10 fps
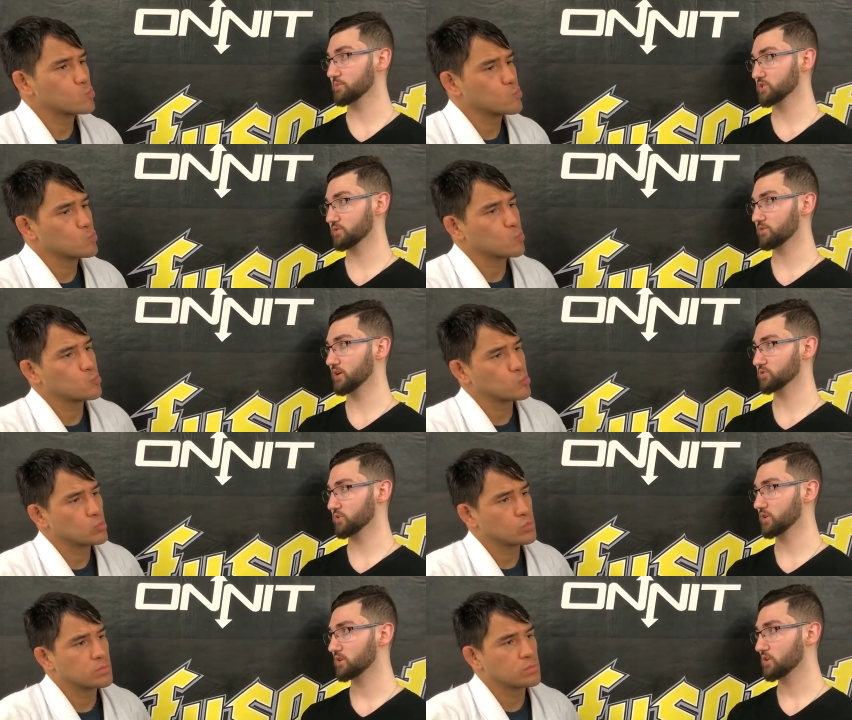Speaker 1: submission
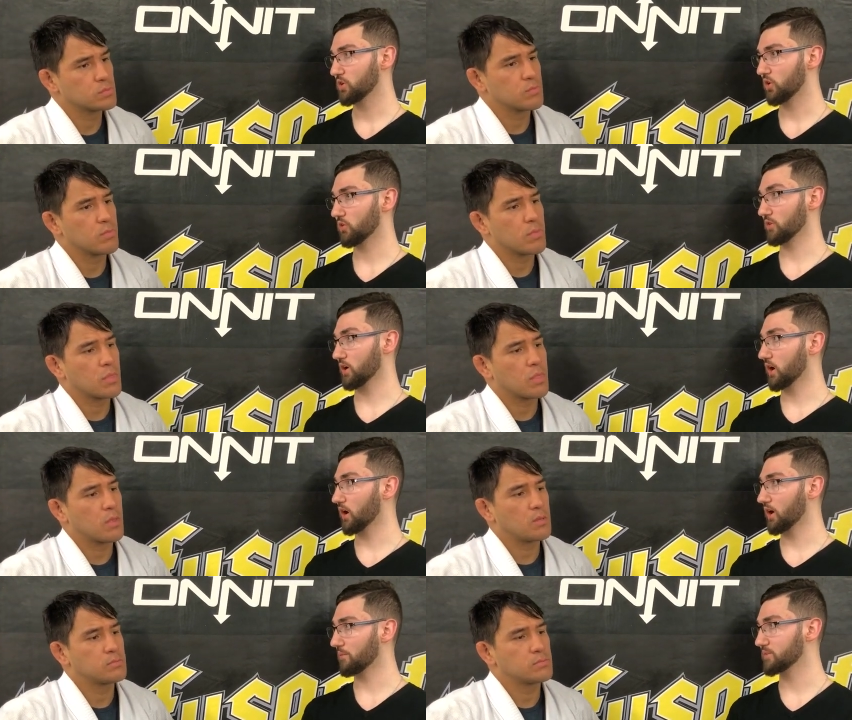victory over
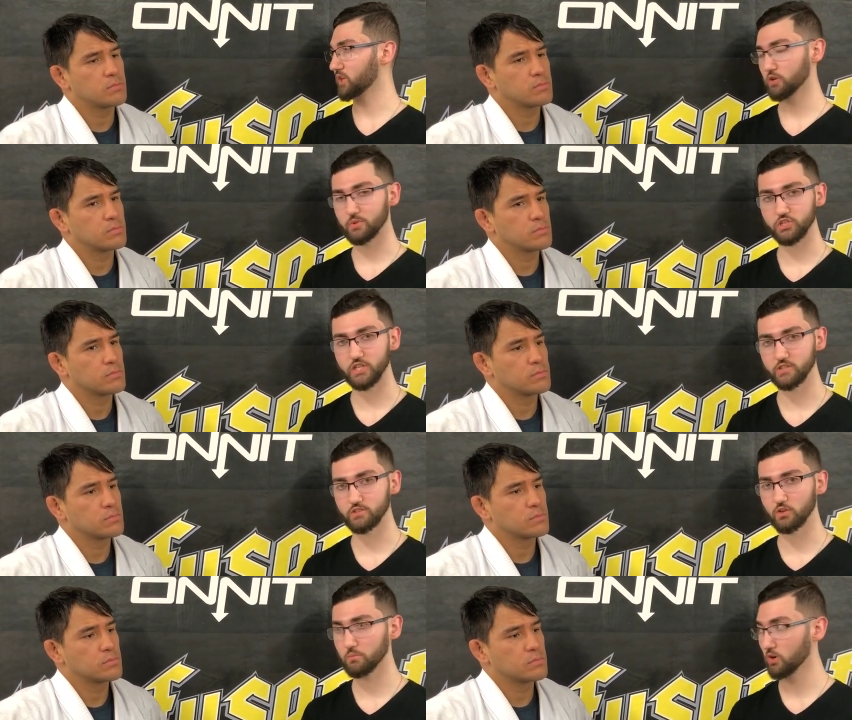um, Leo
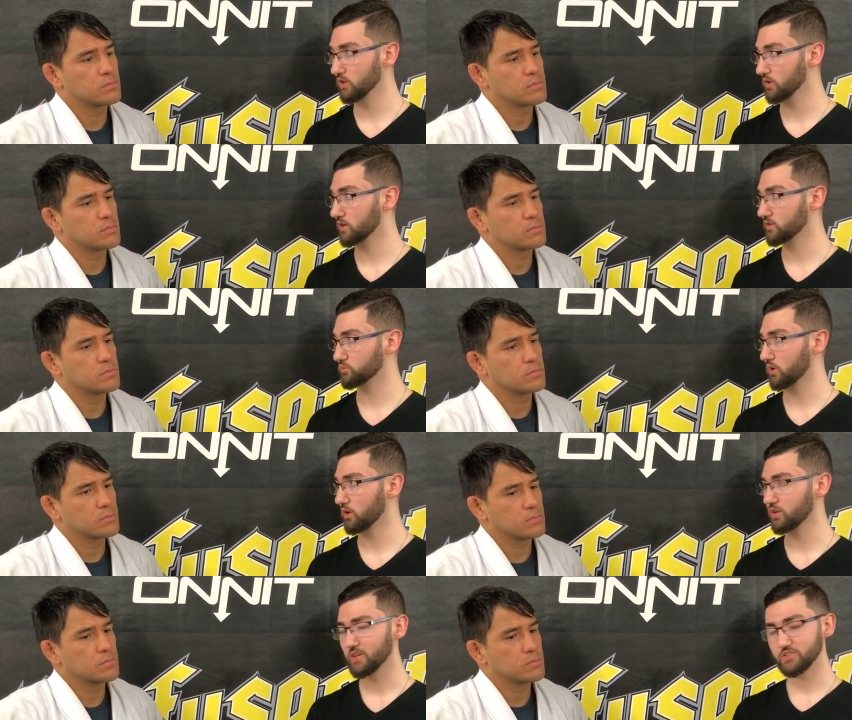Machida's little brother as
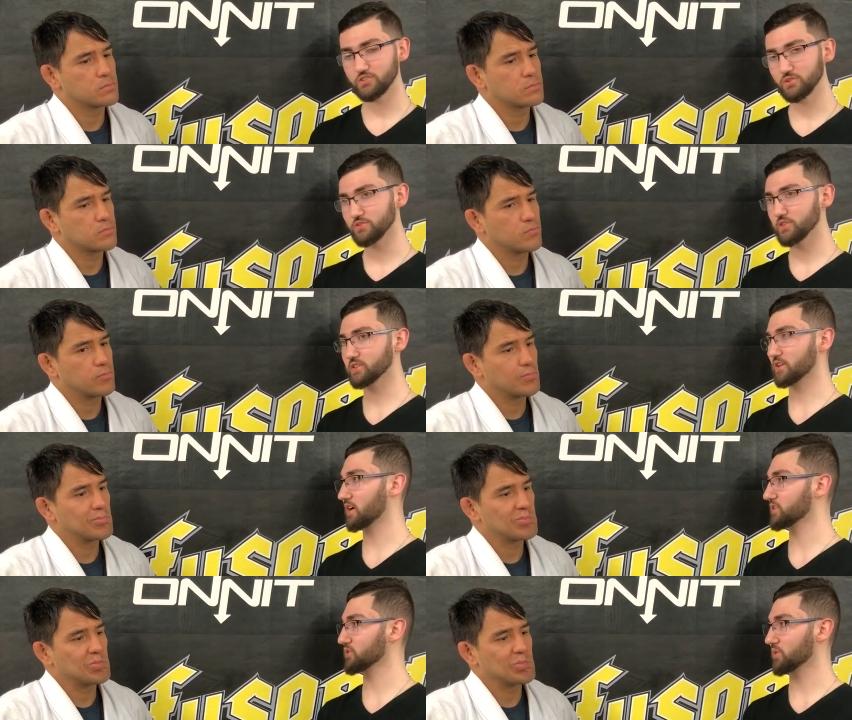well. Do you think
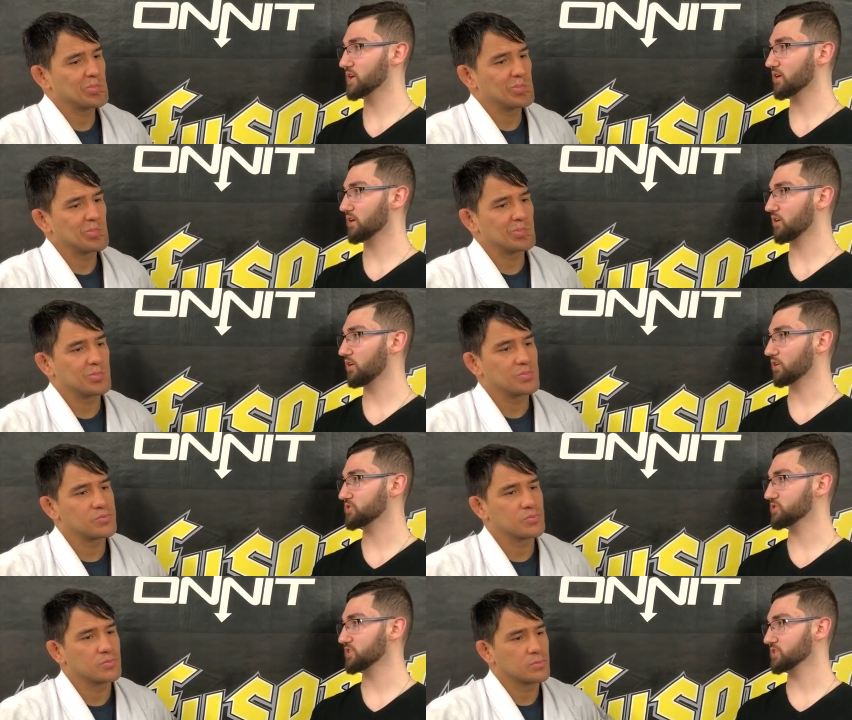they're on your radar at
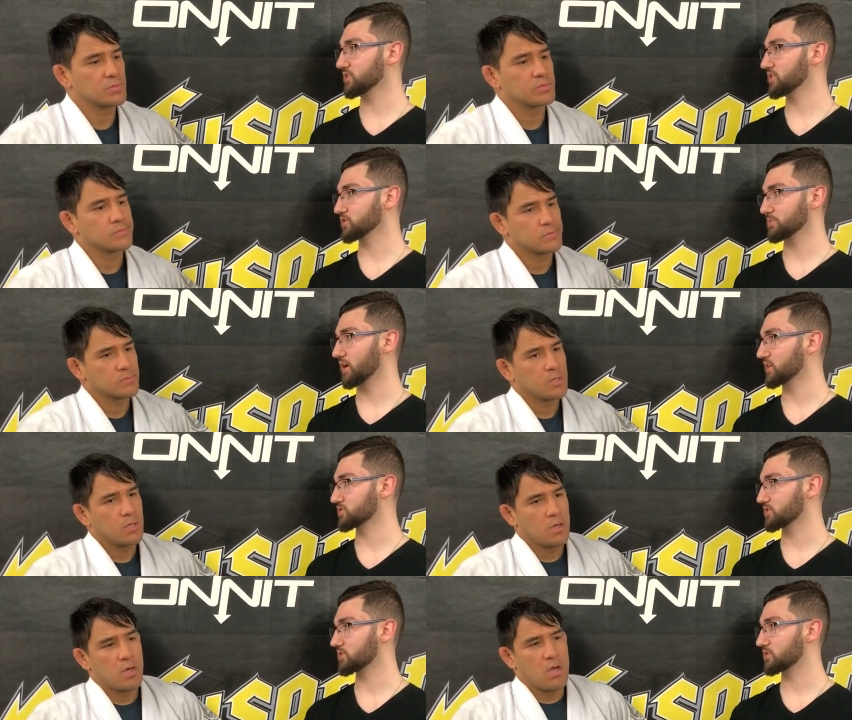all, or do you
Speaker 2: think they're years
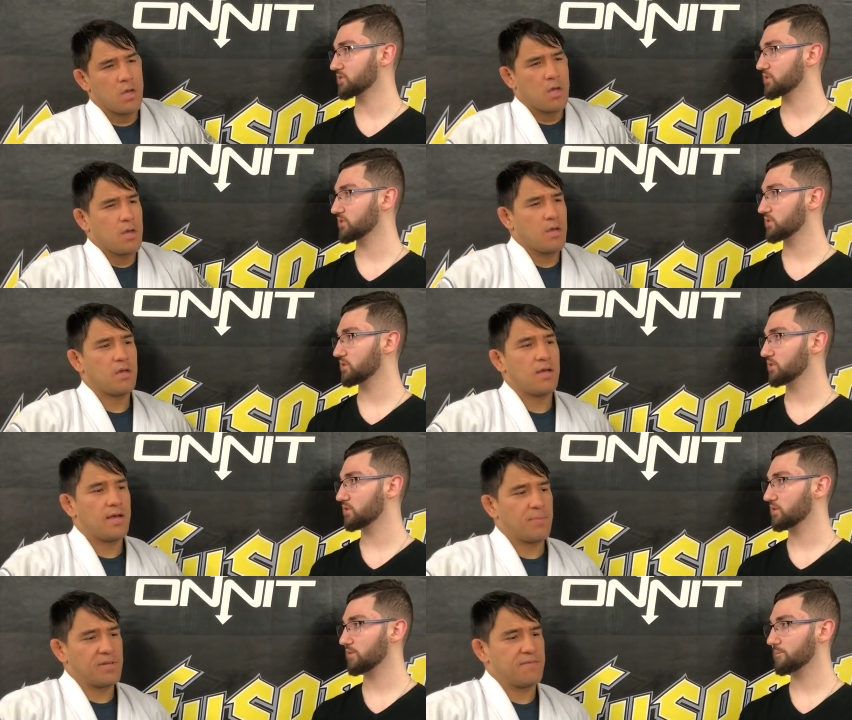behind you?
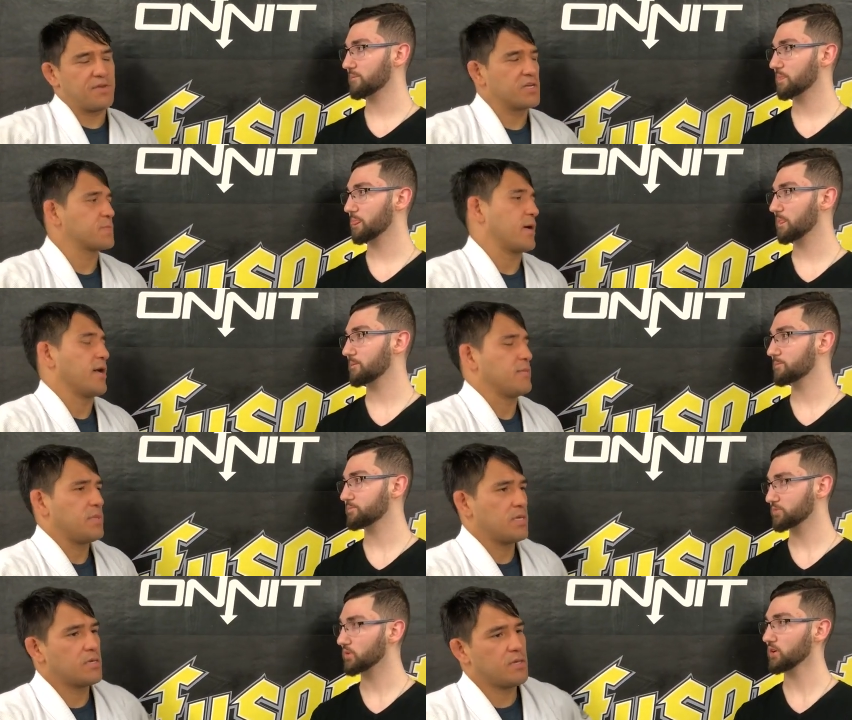Uh, I believe years
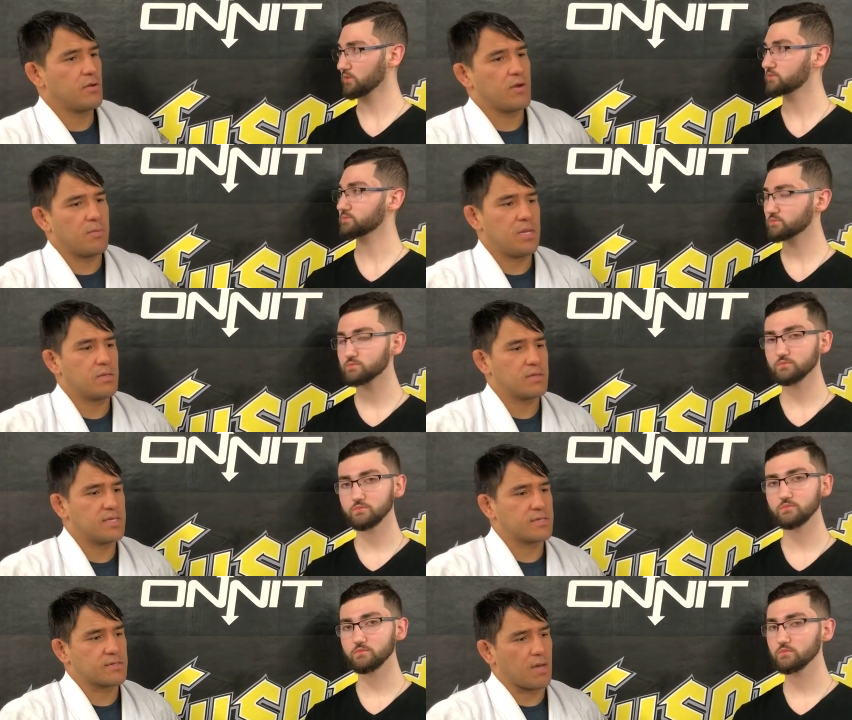behind me. You know what I mean?
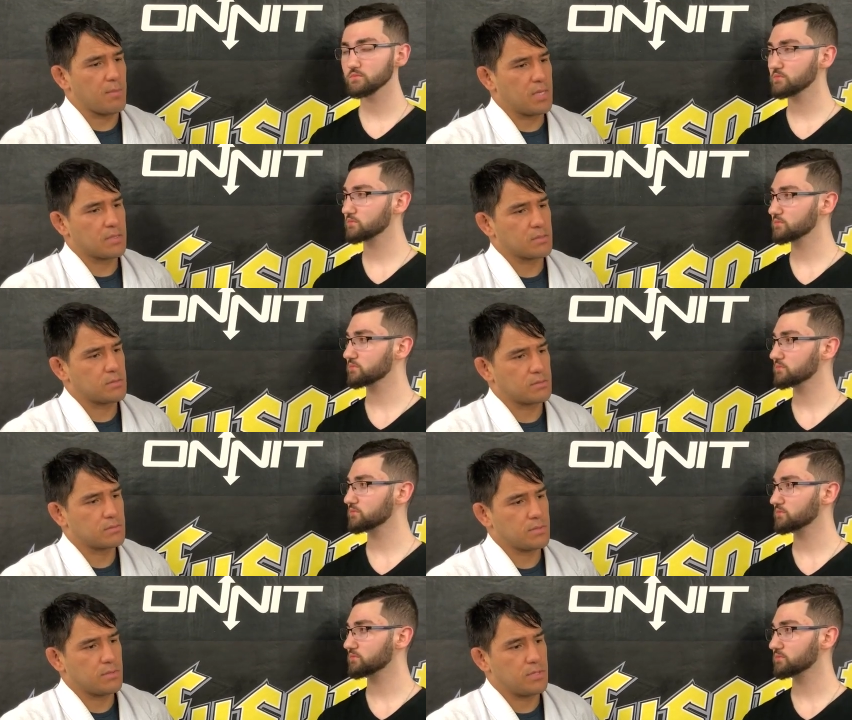This coming
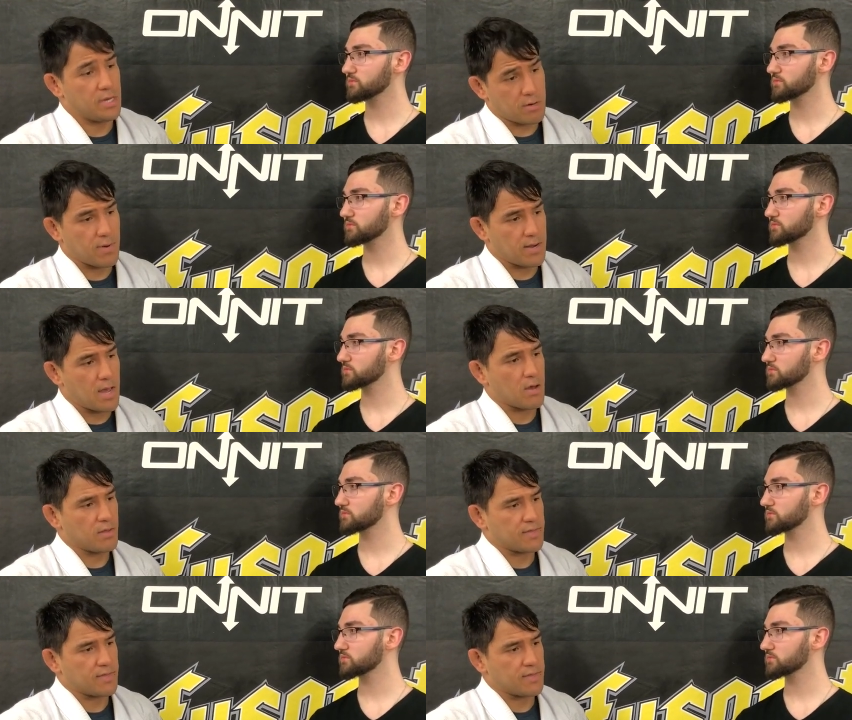year, right now,